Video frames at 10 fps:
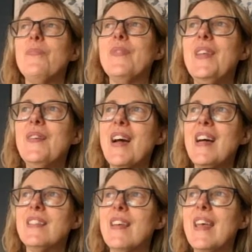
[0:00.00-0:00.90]
You
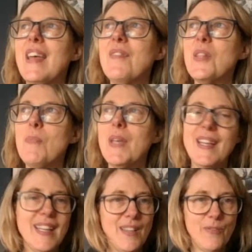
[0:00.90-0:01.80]
guys are here at the
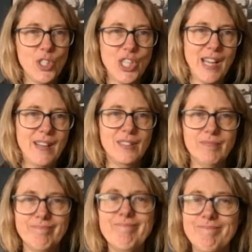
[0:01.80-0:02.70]
beginning of the channel.